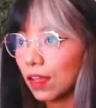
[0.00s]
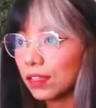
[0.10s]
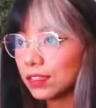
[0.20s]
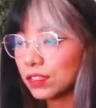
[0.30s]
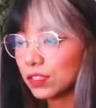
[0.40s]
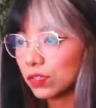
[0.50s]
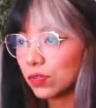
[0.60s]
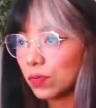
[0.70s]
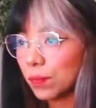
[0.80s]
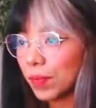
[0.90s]
On
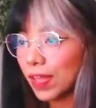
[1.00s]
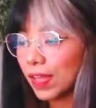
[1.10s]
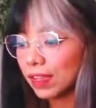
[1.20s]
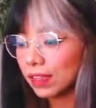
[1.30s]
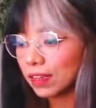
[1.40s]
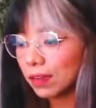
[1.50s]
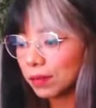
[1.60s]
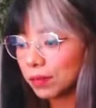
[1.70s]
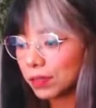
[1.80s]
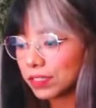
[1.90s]
to pack
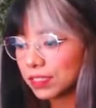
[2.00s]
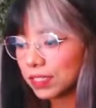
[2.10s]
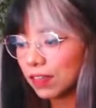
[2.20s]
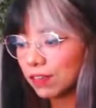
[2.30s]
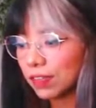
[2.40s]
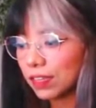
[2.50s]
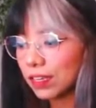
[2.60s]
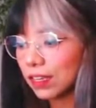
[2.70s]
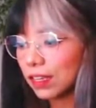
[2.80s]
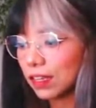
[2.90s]
number seven.